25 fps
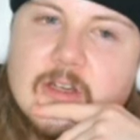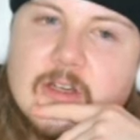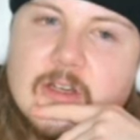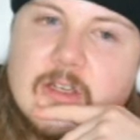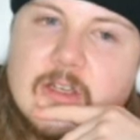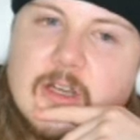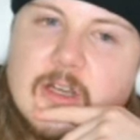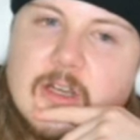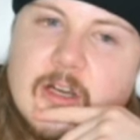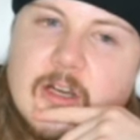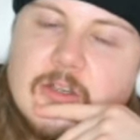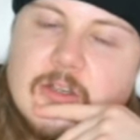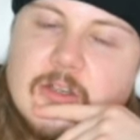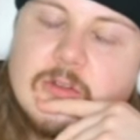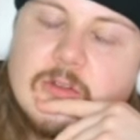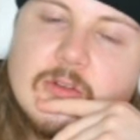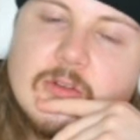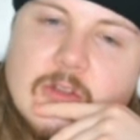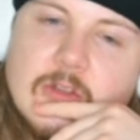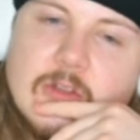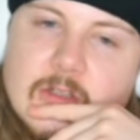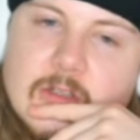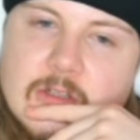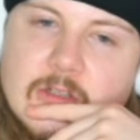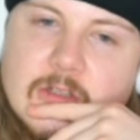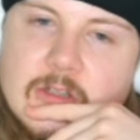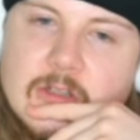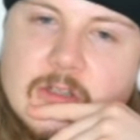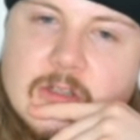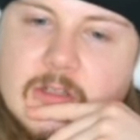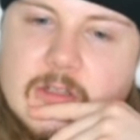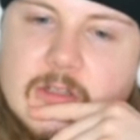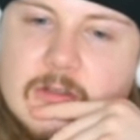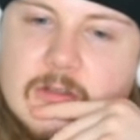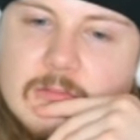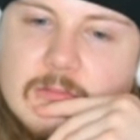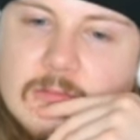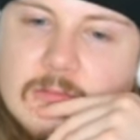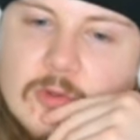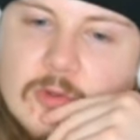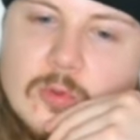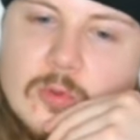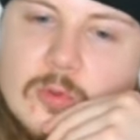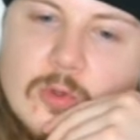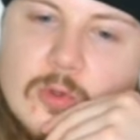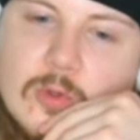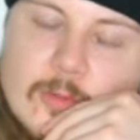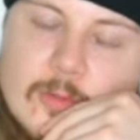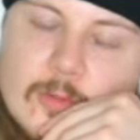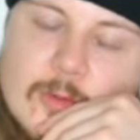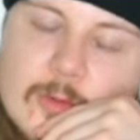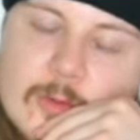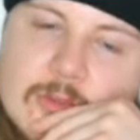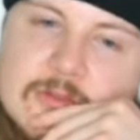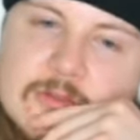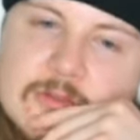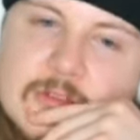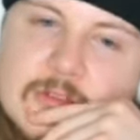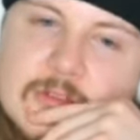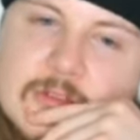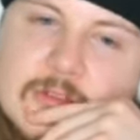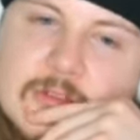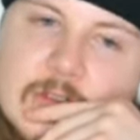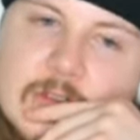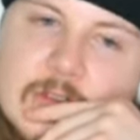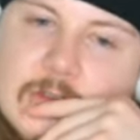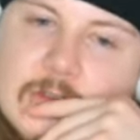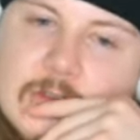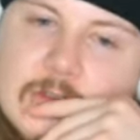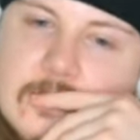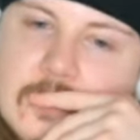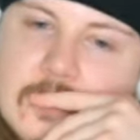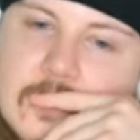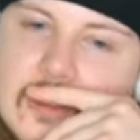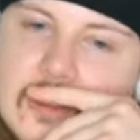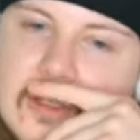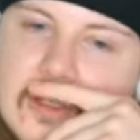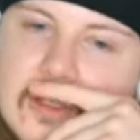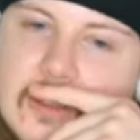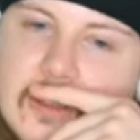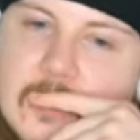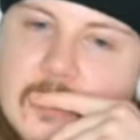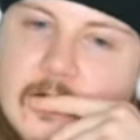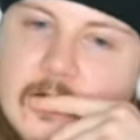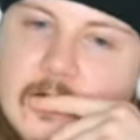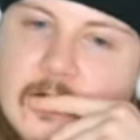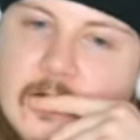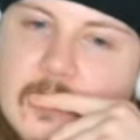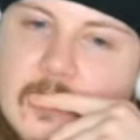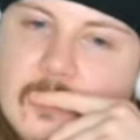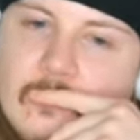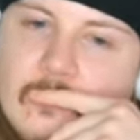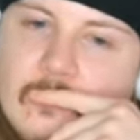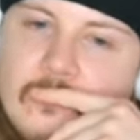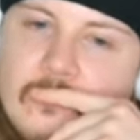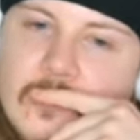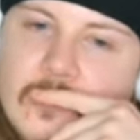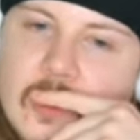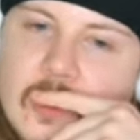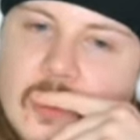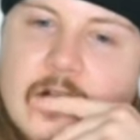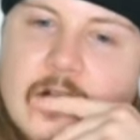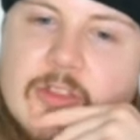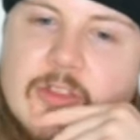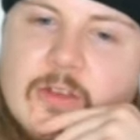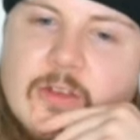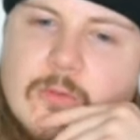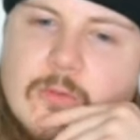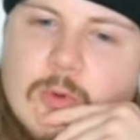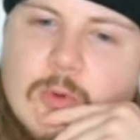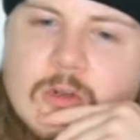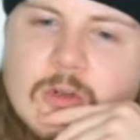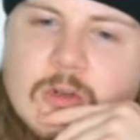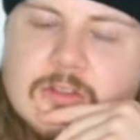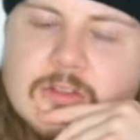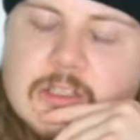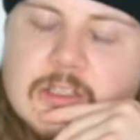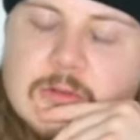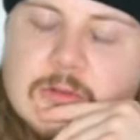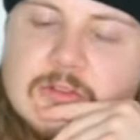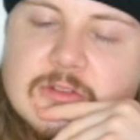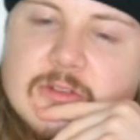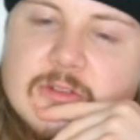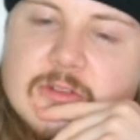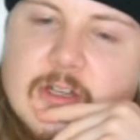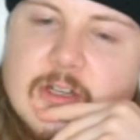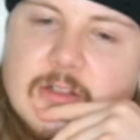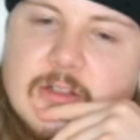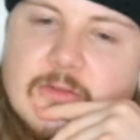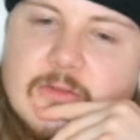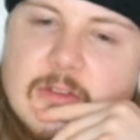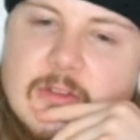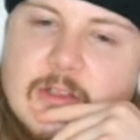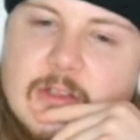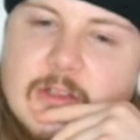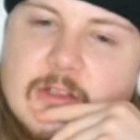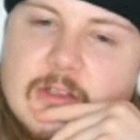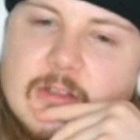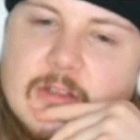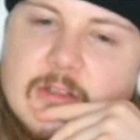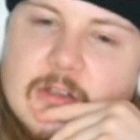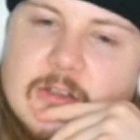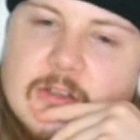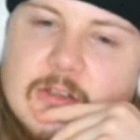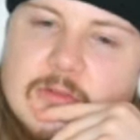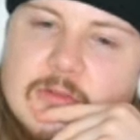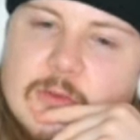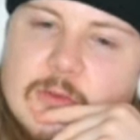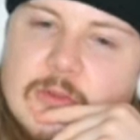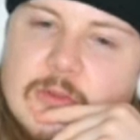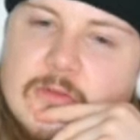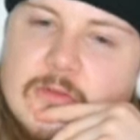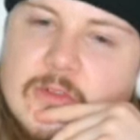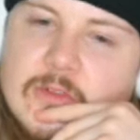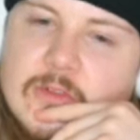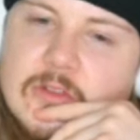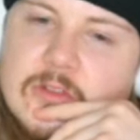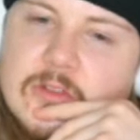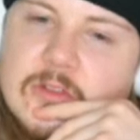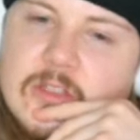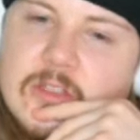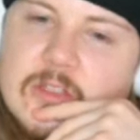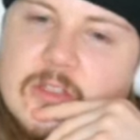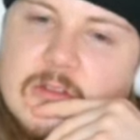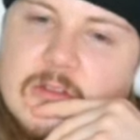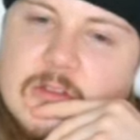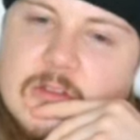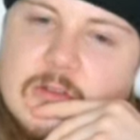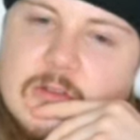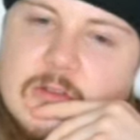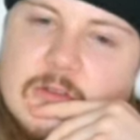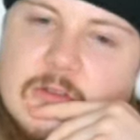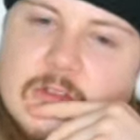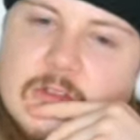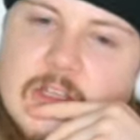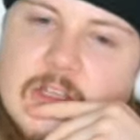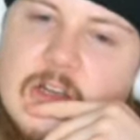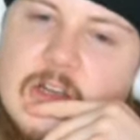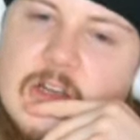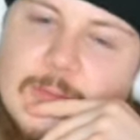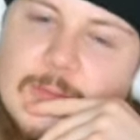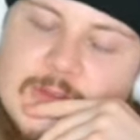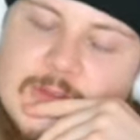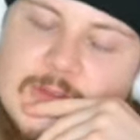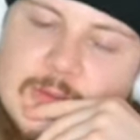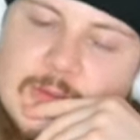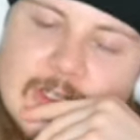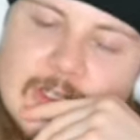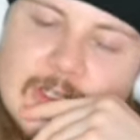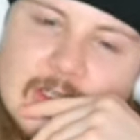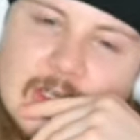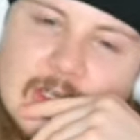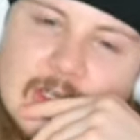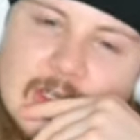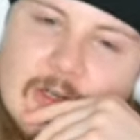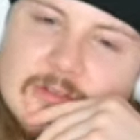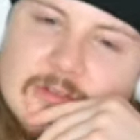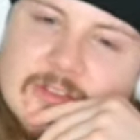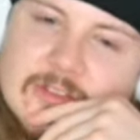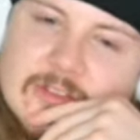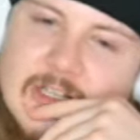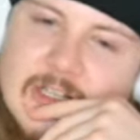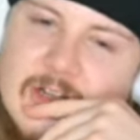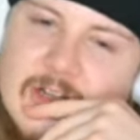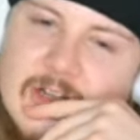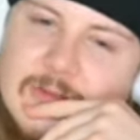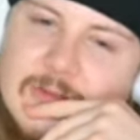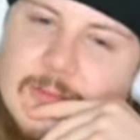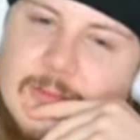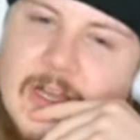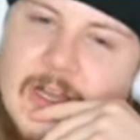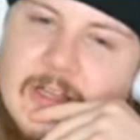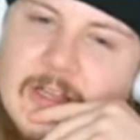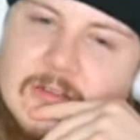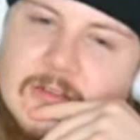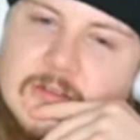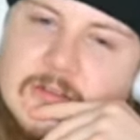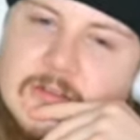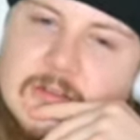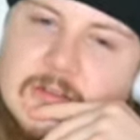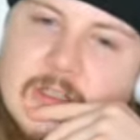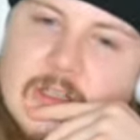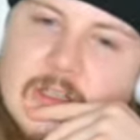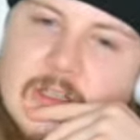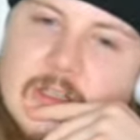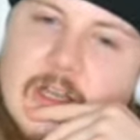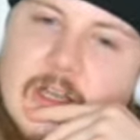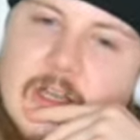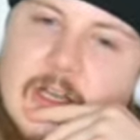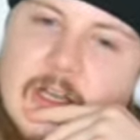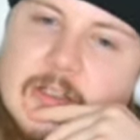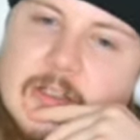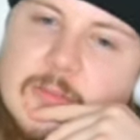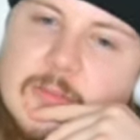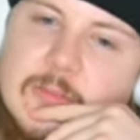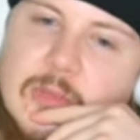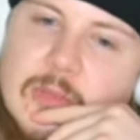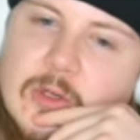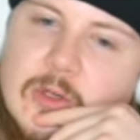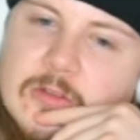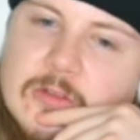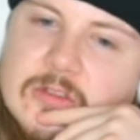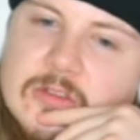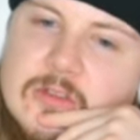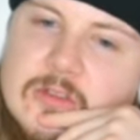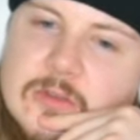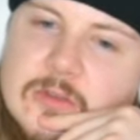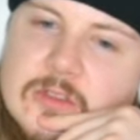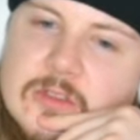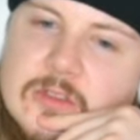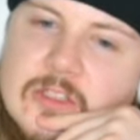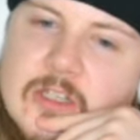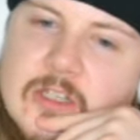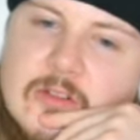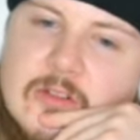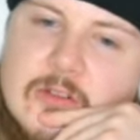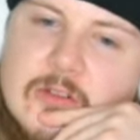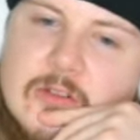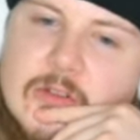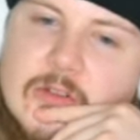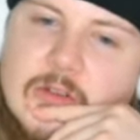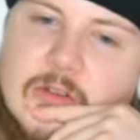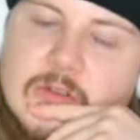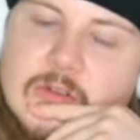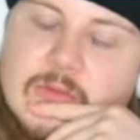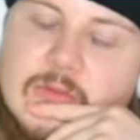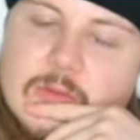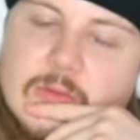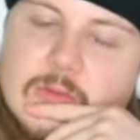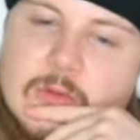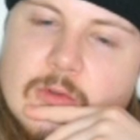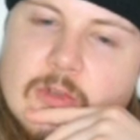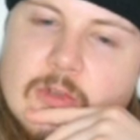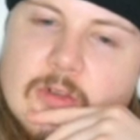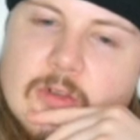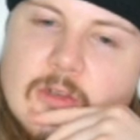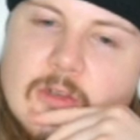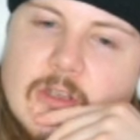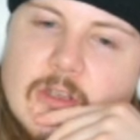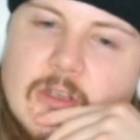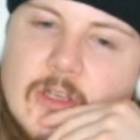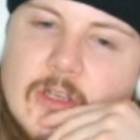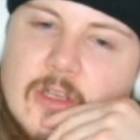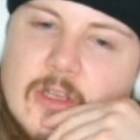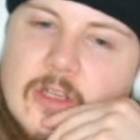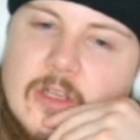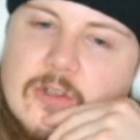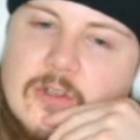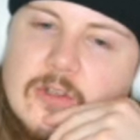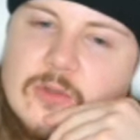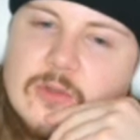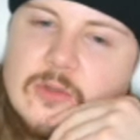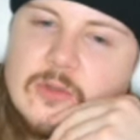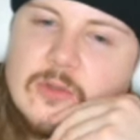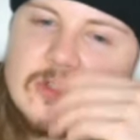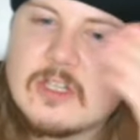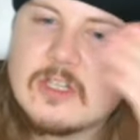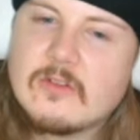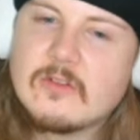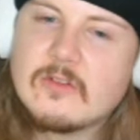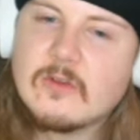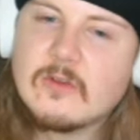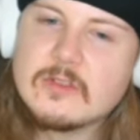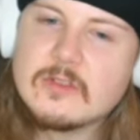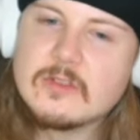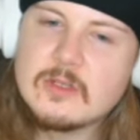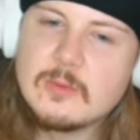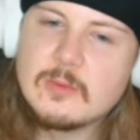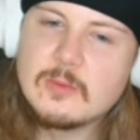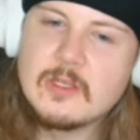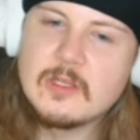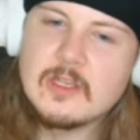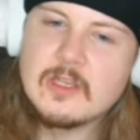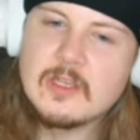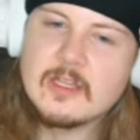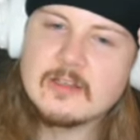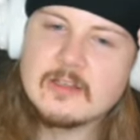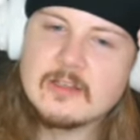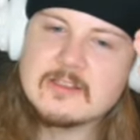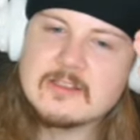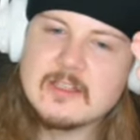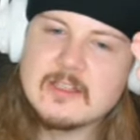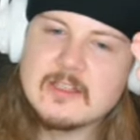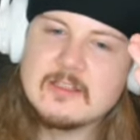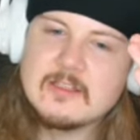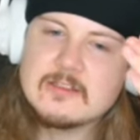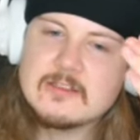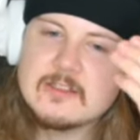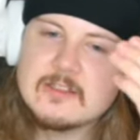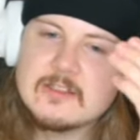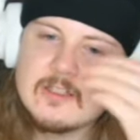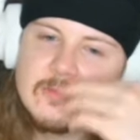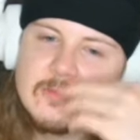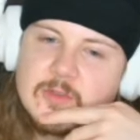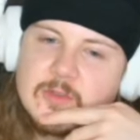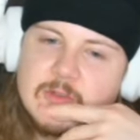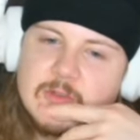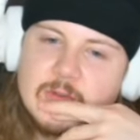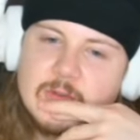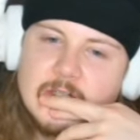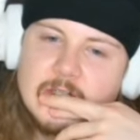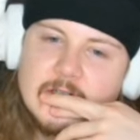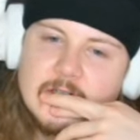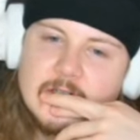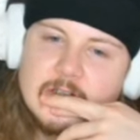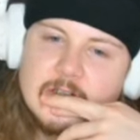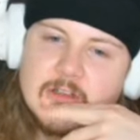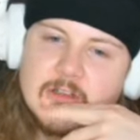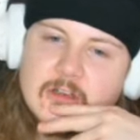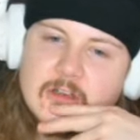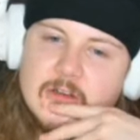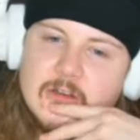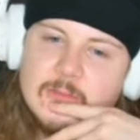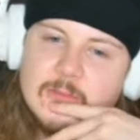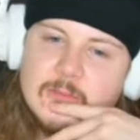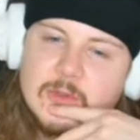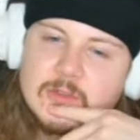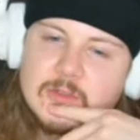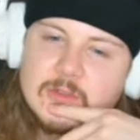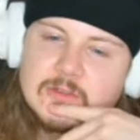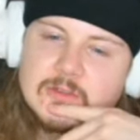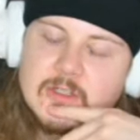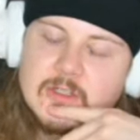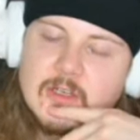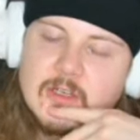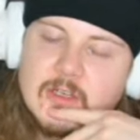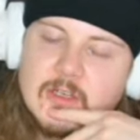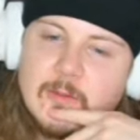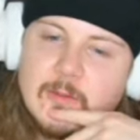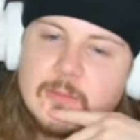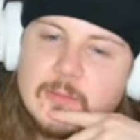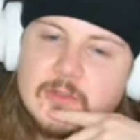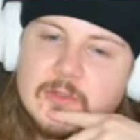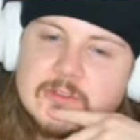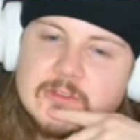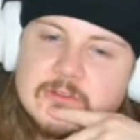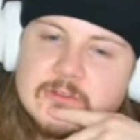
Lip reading: I do think the warm-up was really good. I think Folger was kind of clear-cut, Ronnefalk TQ. Karup was really close. They kind of battled. And then Paulson was there on fourth. Folger, obviously, we had this incident between Paulson and Hampus.